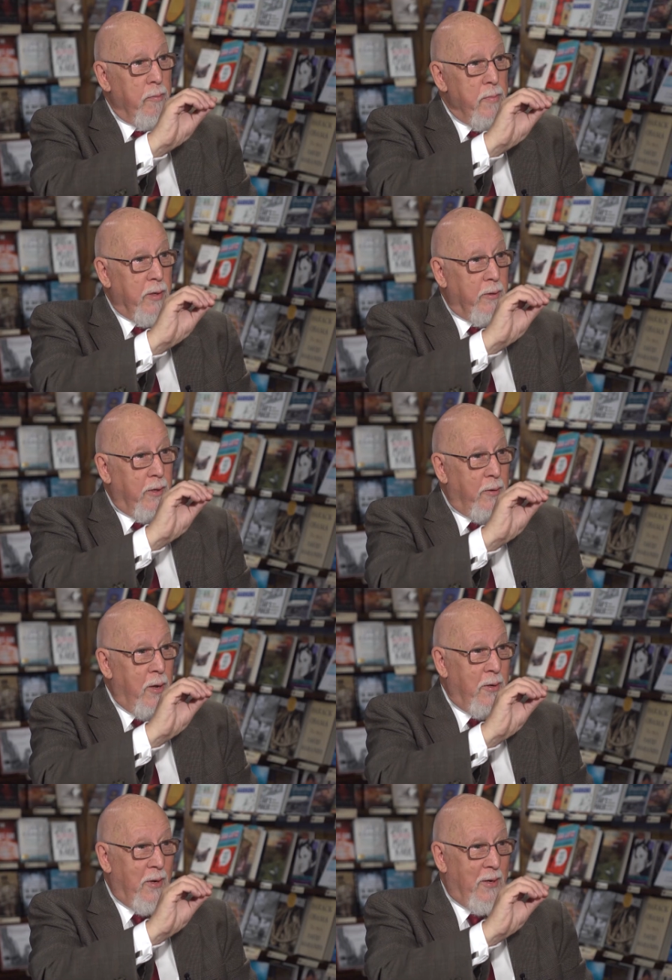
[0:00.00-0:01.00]
middle,
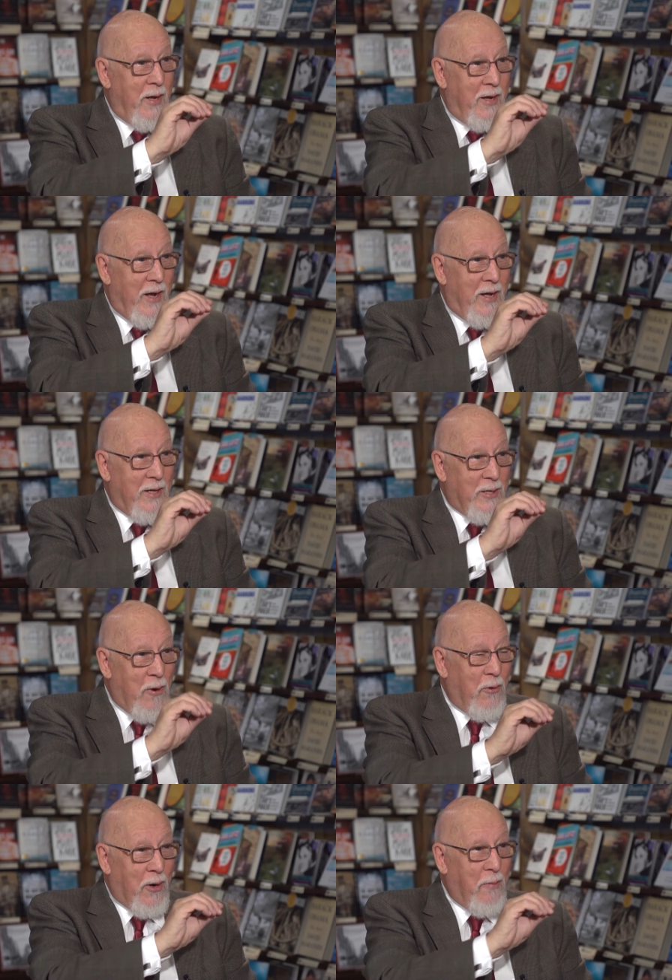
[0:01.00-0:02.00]

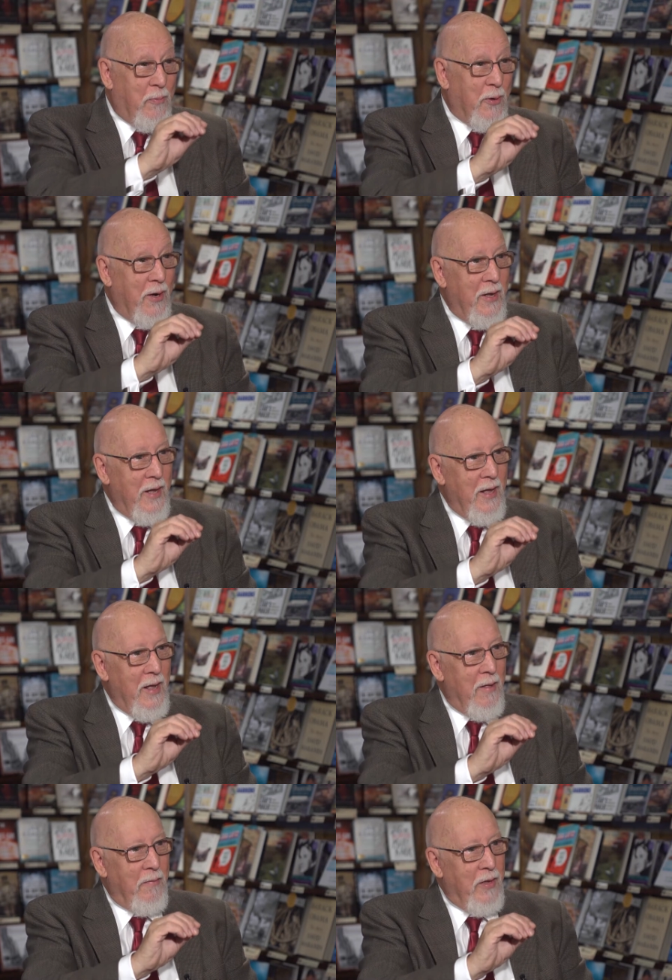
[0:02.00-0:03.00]
lower upper,
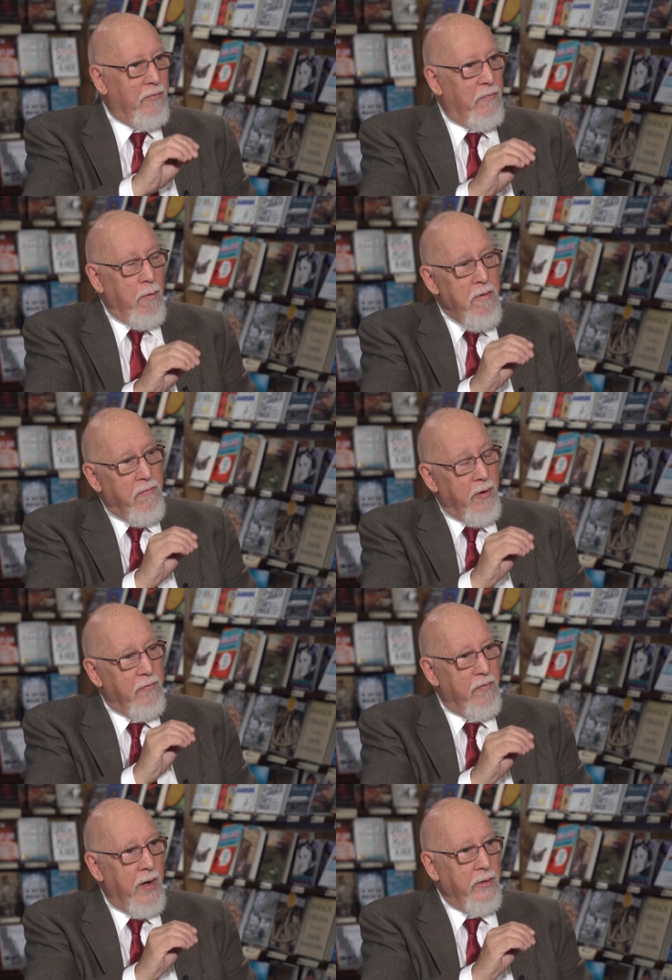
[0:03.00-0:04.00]
these very, very
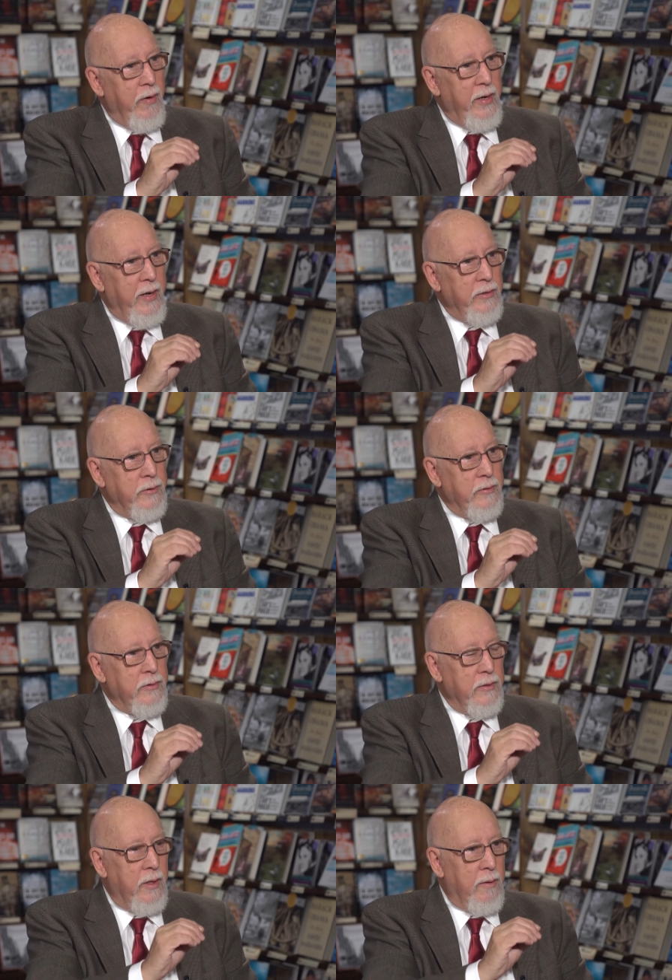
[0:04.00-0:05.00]
fine
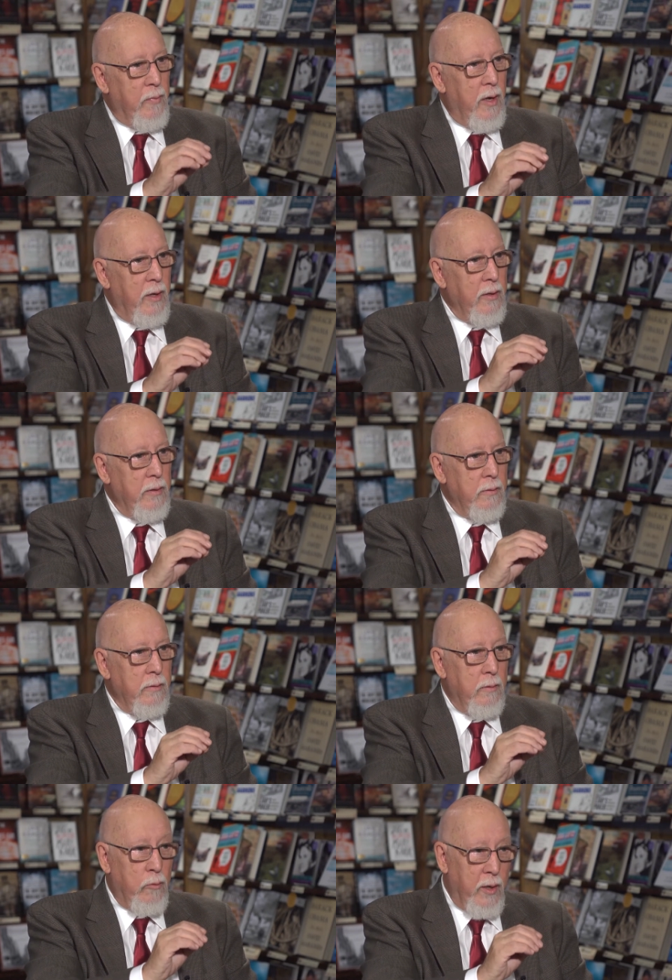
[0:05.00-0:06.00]
gradations among
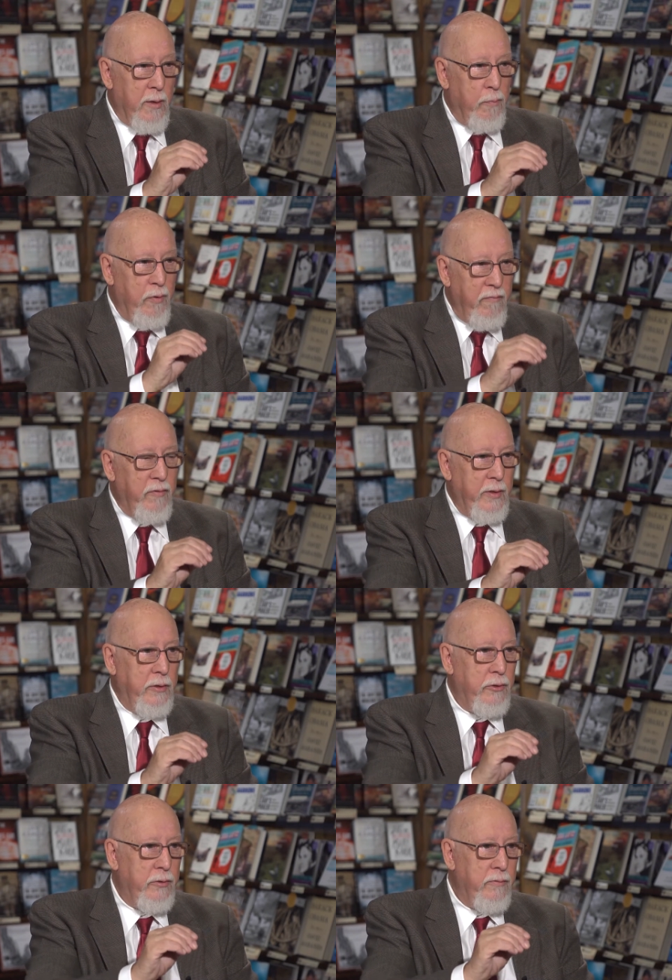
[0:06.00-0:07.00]
what are
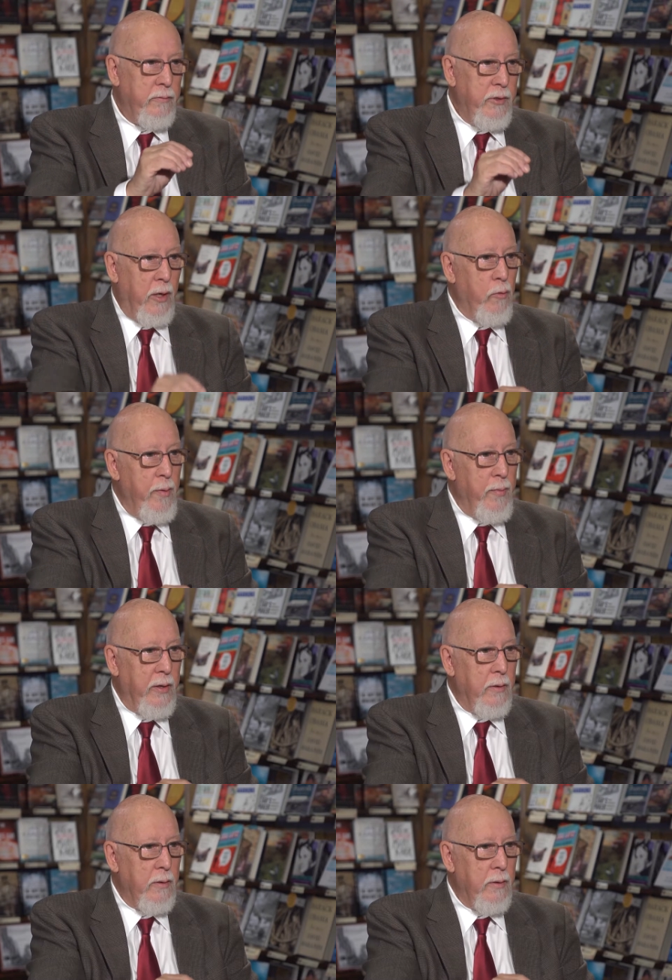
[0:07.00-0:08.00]
privileged young women.
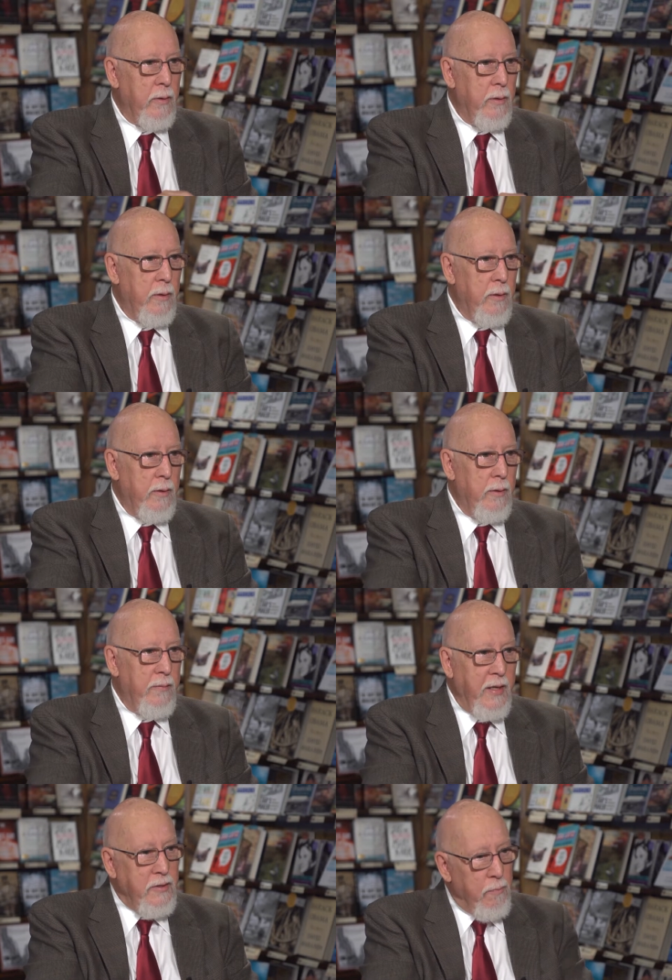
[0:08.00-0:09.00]
Mm-hmm.
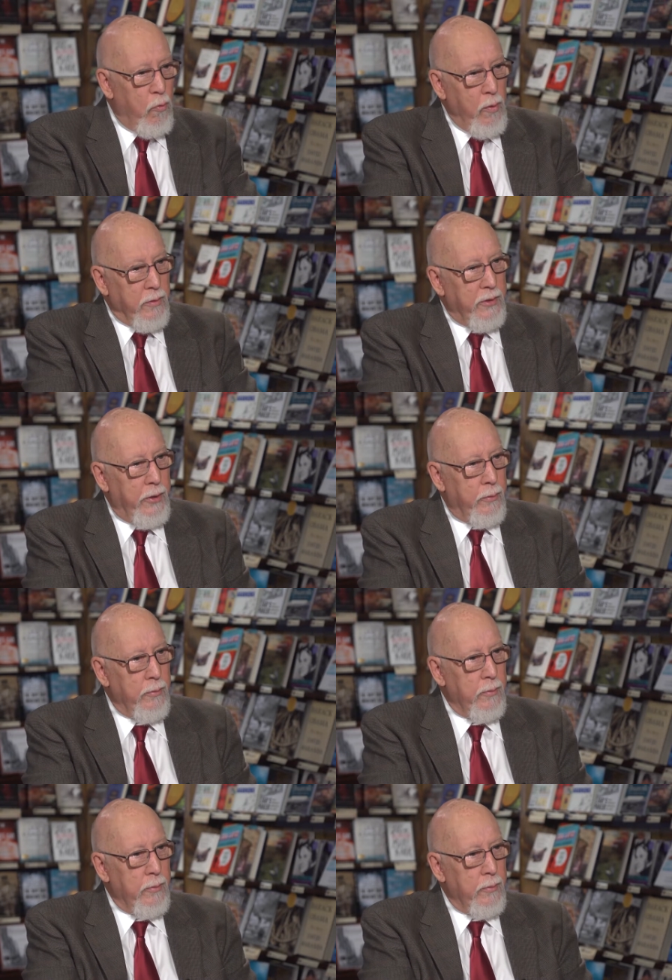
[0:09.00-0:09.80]
That's important to you.